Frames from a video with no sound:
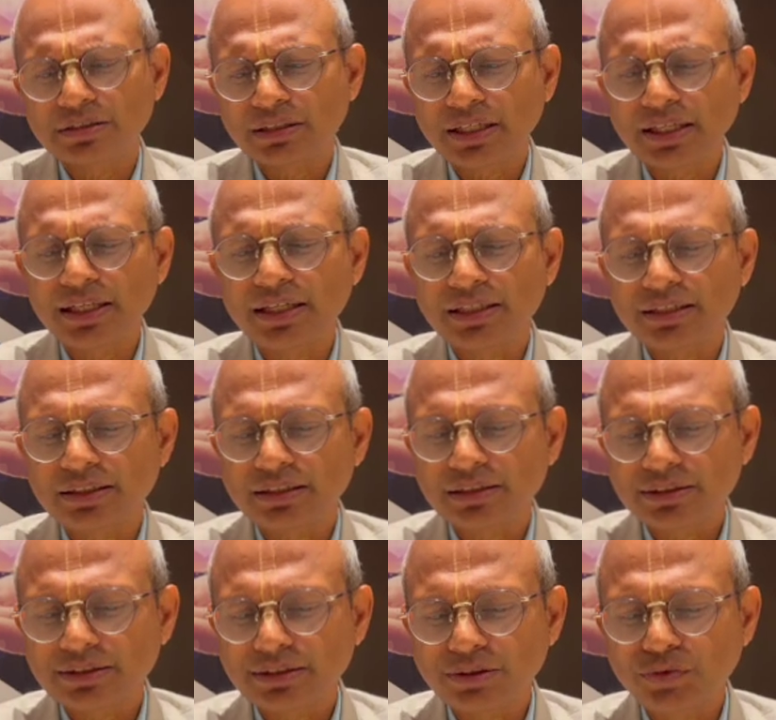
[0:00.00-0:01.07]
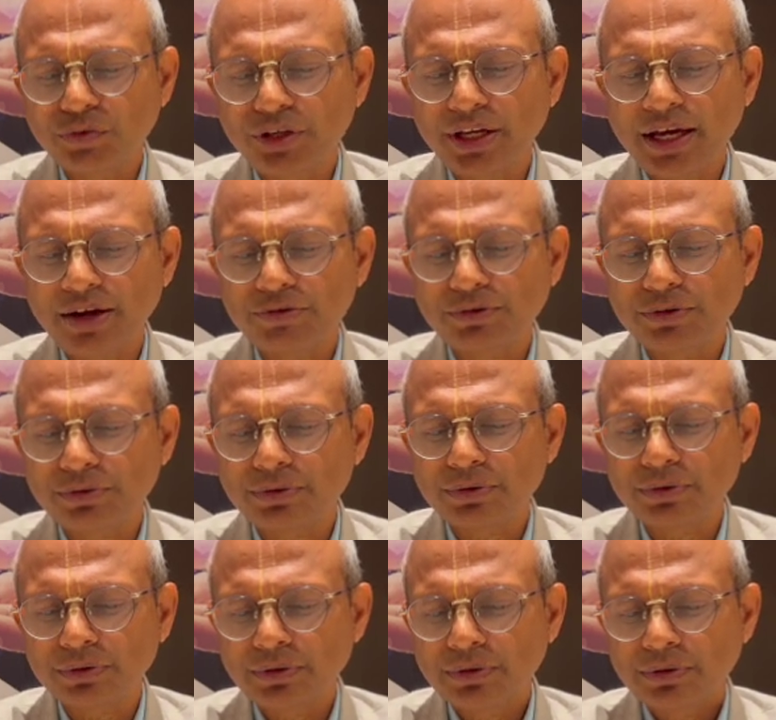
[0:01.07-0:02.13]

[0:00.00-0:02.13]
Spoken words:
IIT. So we have to